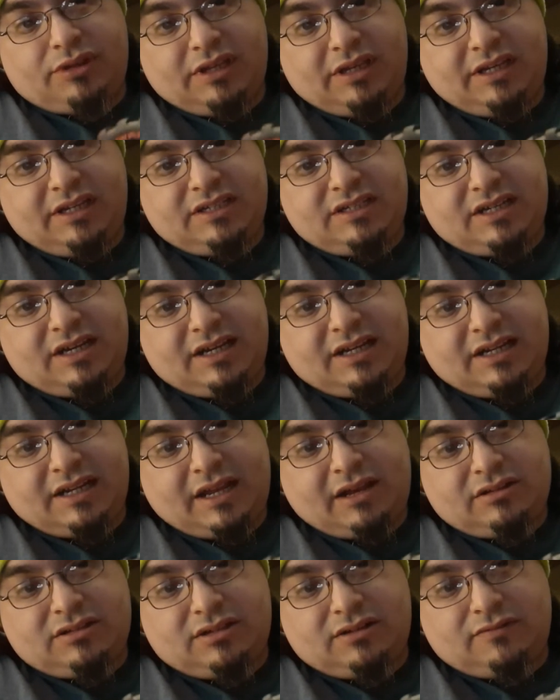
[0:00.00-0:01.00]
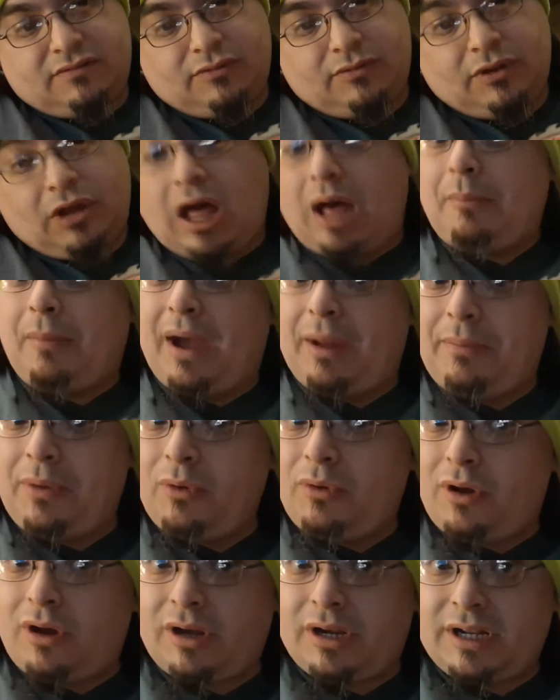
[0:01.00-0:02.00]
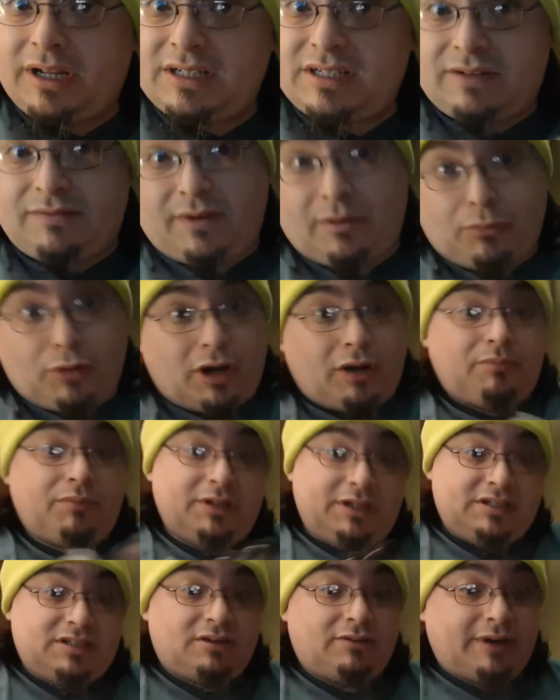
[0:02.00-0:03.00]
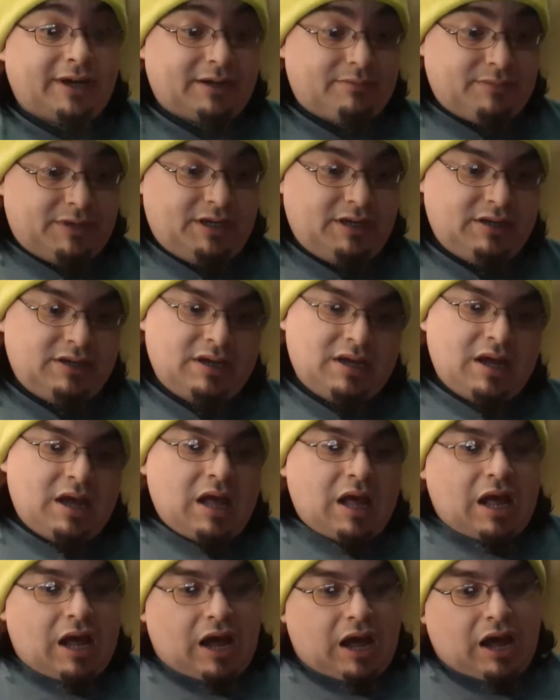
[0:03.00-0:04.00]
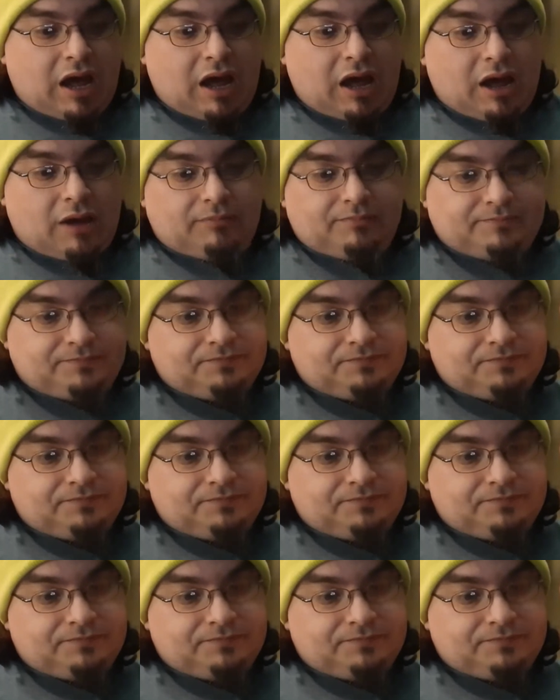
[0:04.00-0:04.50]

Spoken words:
inside and outside of the wheel. I might be wrong on this. If I'm wrong, please correct me. So